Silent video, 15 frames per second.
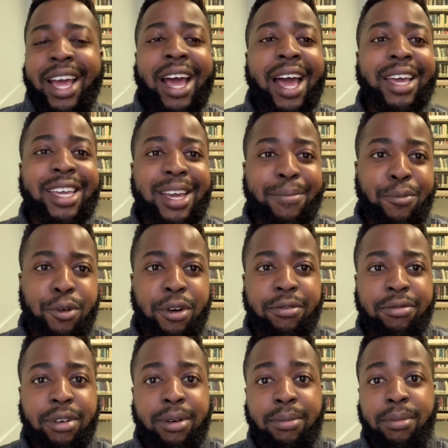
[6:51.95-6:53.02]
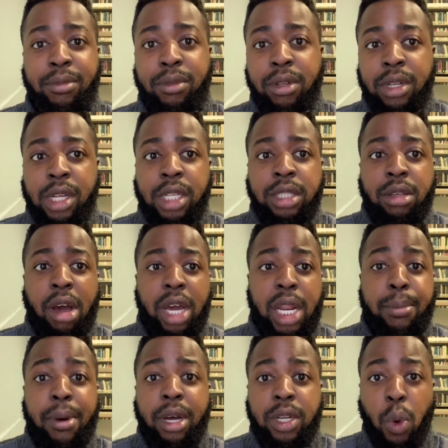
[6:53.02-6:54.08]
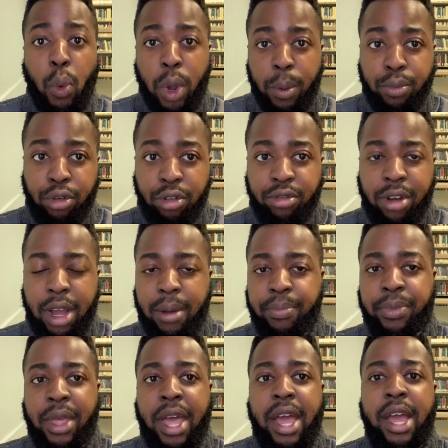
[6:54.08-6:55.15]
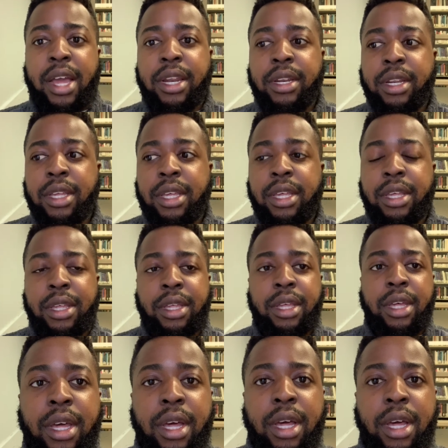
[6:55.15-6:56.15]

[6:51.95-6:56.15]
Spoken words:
I get more from talking about the weed program and the